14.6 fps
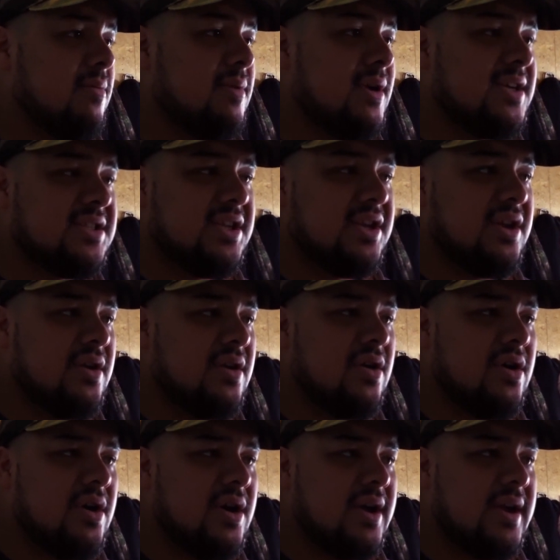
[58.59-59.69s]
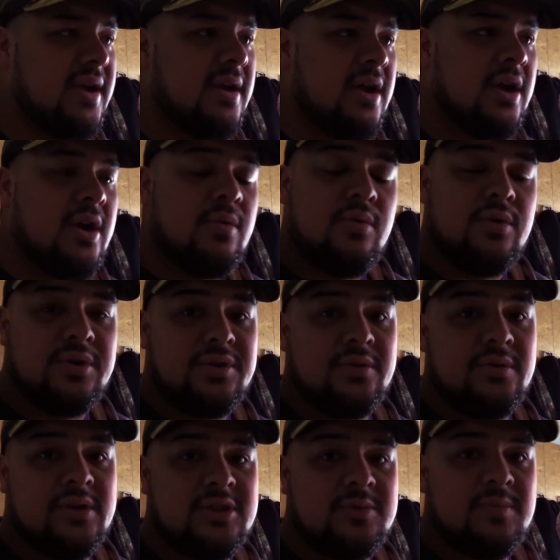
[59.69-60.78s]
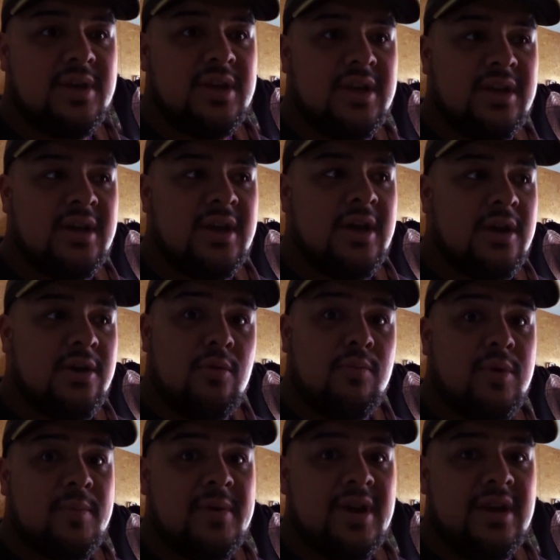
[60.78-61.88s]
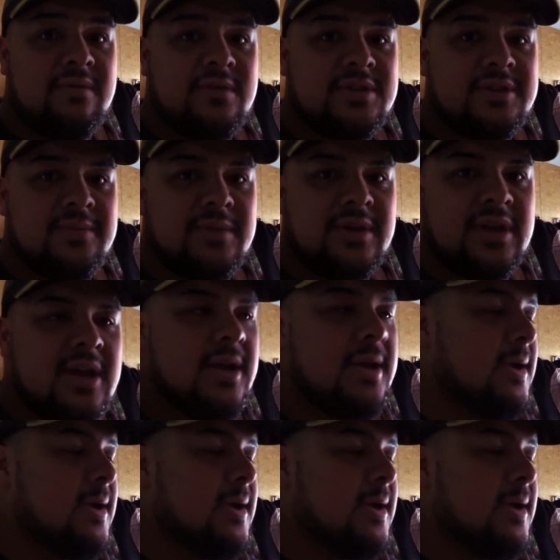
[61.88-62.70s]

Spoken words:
Last thing I want to do is be not prepared for something.